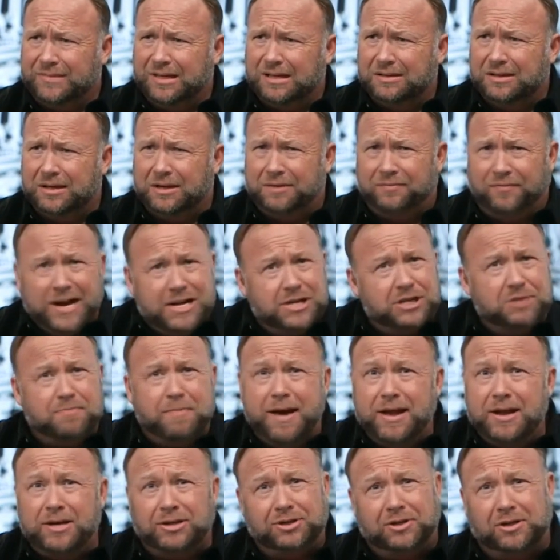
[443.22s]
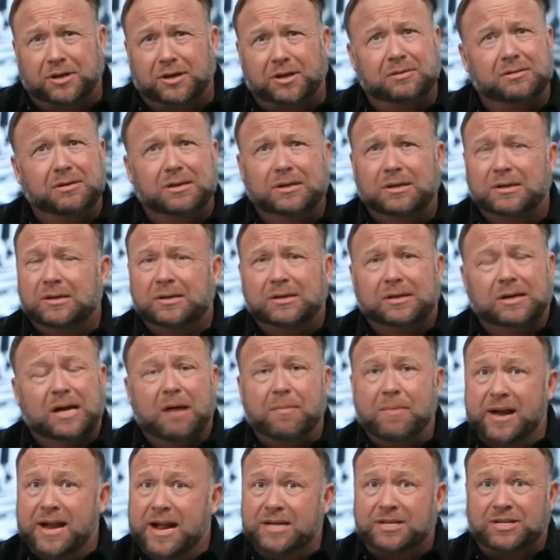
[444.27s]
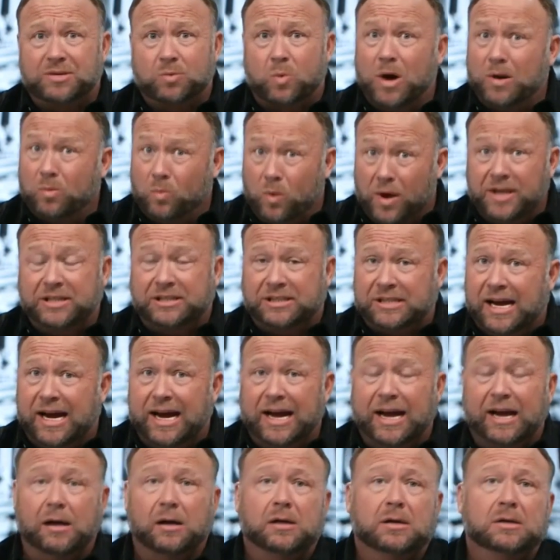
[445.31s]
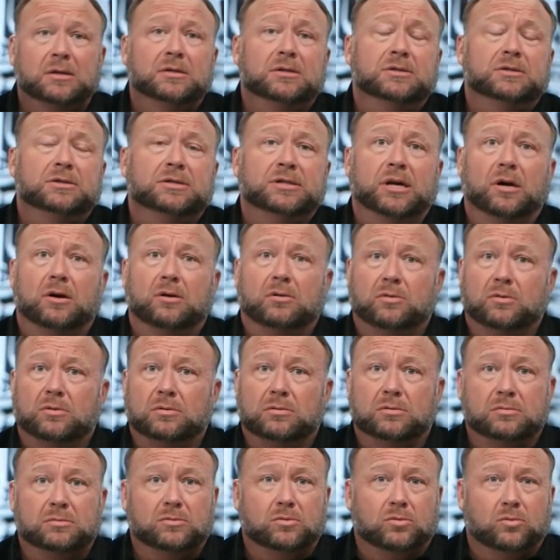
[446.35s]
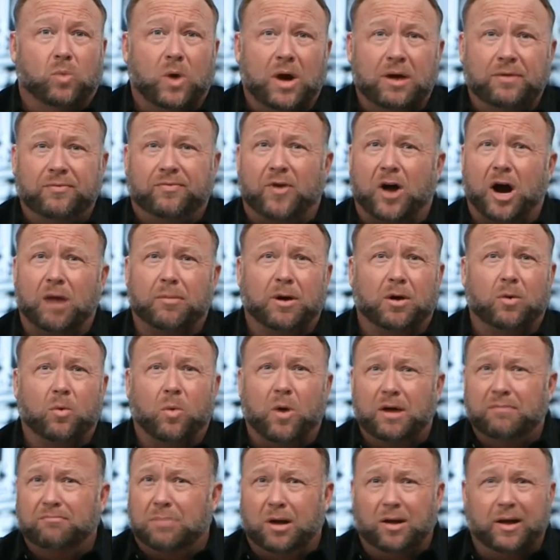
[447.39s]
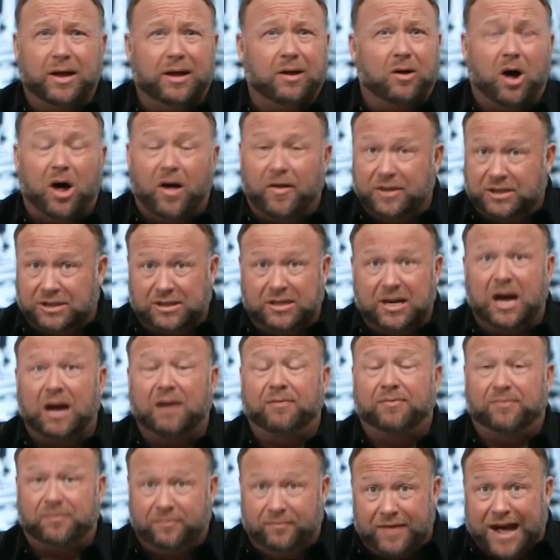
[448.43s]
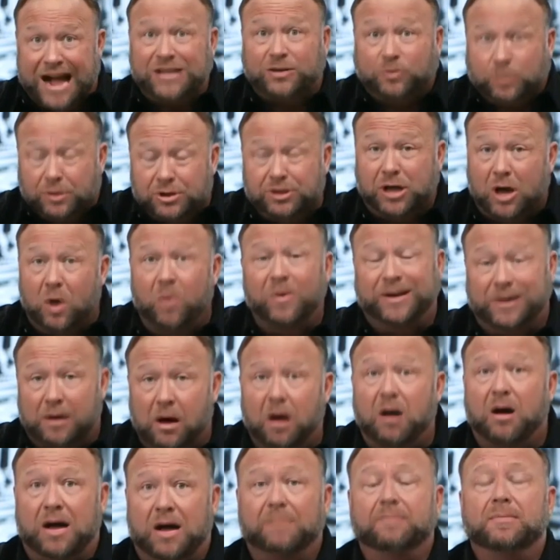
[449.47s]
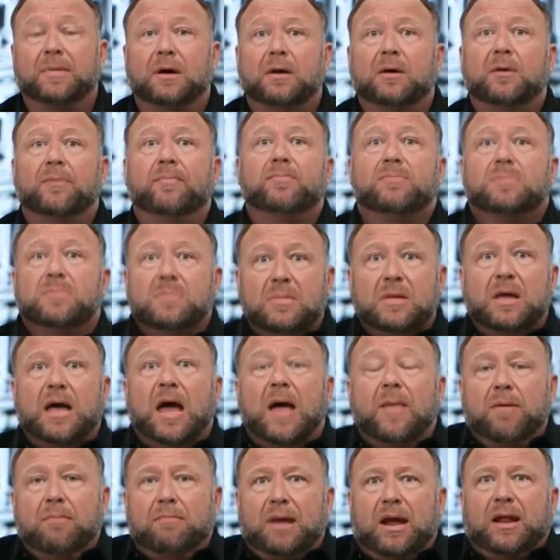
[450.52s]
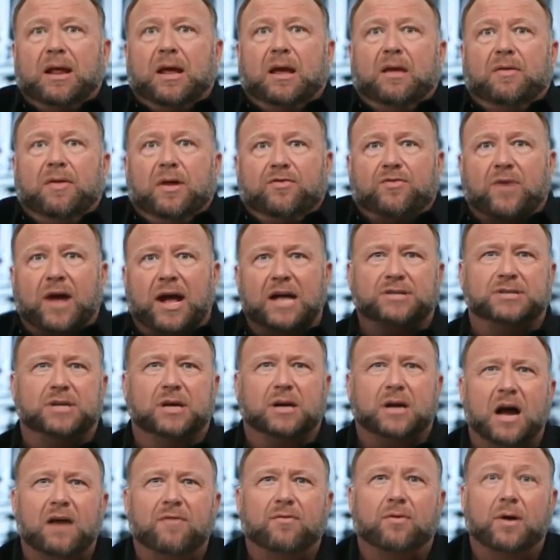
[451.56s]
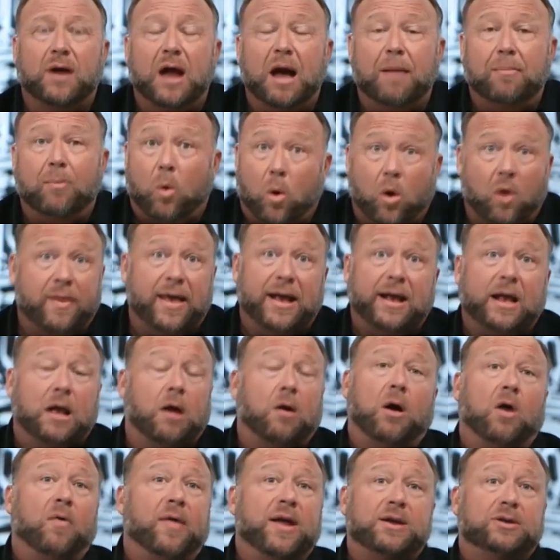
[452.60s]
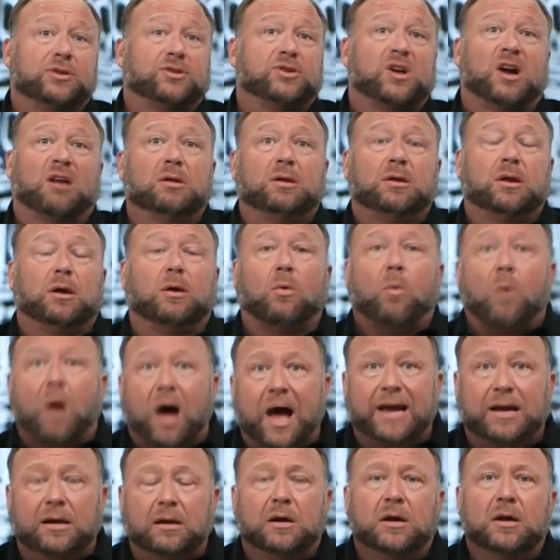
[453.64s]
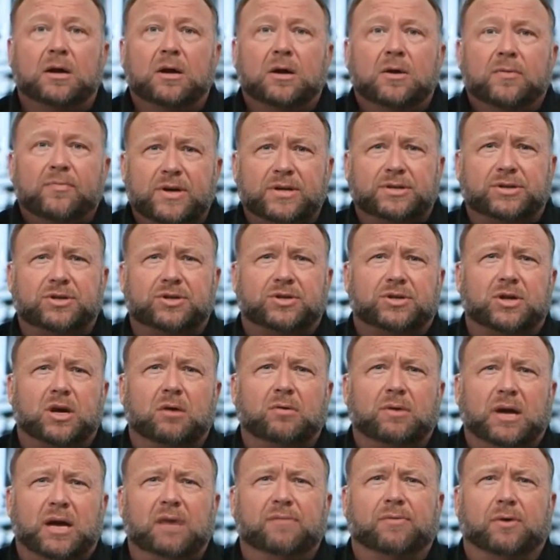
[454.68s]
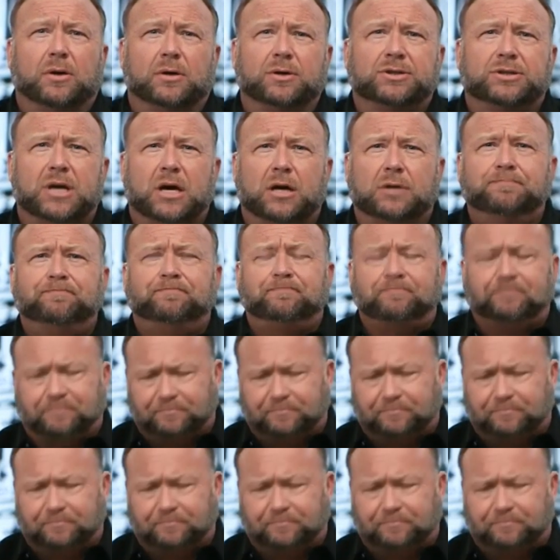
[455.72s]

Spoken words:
defense minister, I mean, it's what he's saying, one farmer, one bullet, all this stuff. That's what's going on. And the media then tries to cover it up, or they go, oh, they deserve it, they're white. This is so evil. So